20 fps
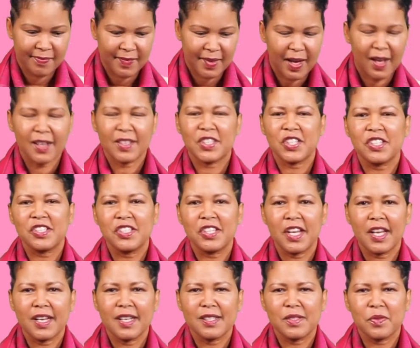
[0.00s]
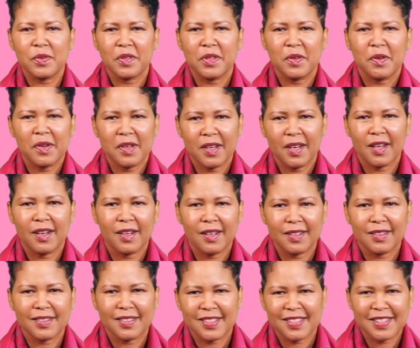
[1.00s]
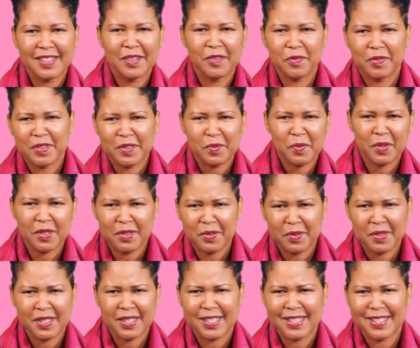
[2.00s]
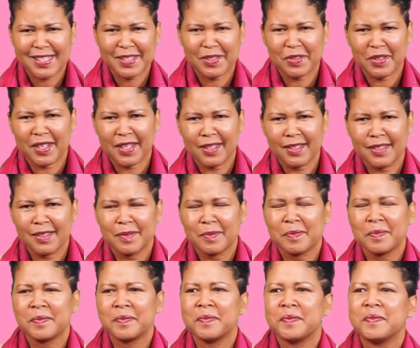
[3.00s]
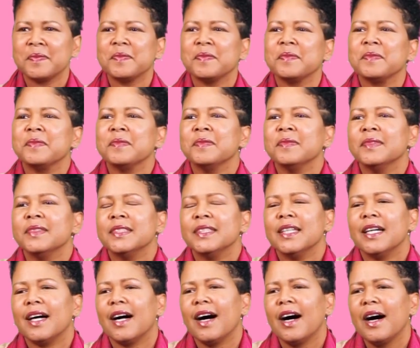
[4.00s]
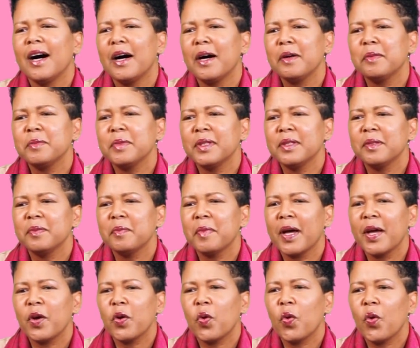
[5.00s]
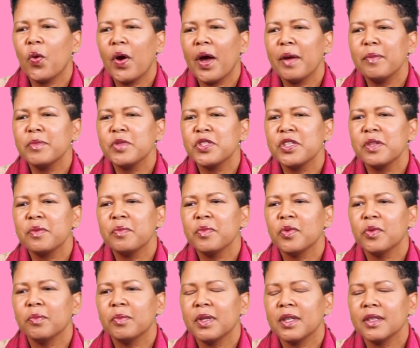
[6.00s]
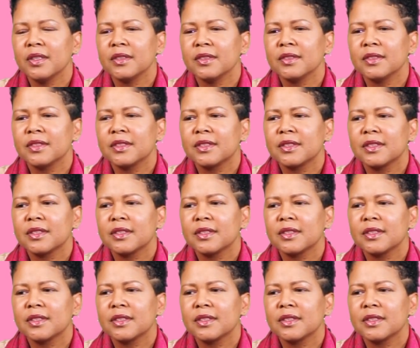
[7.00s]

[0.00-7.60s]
I'll just share this with you, and then I'll see if it's what I want to say, right? My OMG moment.